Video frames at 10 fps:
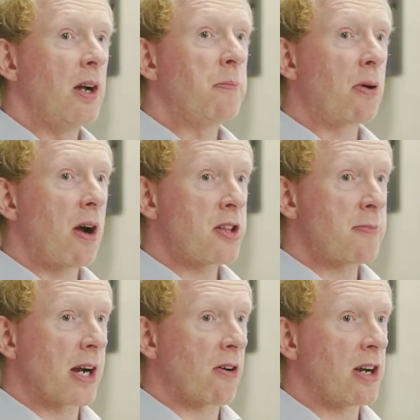prior to the
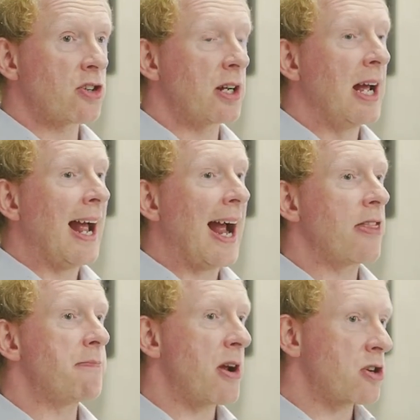migration and
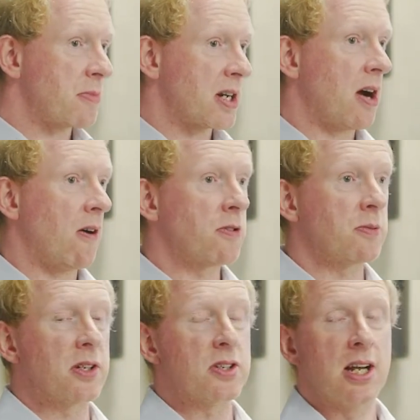the measurement
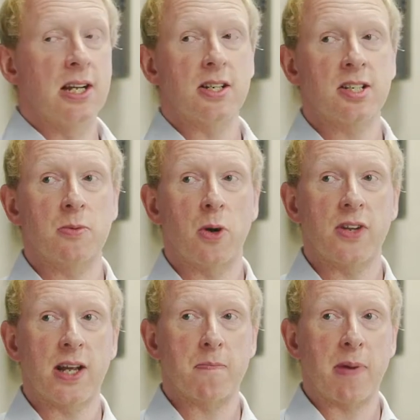afterwards to see what
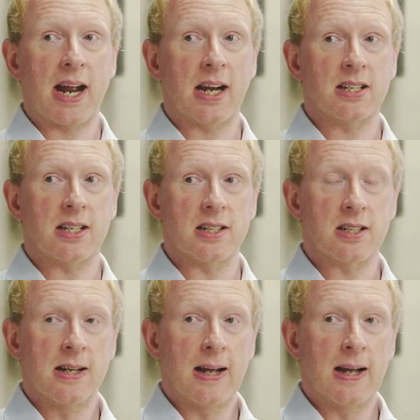the impact is.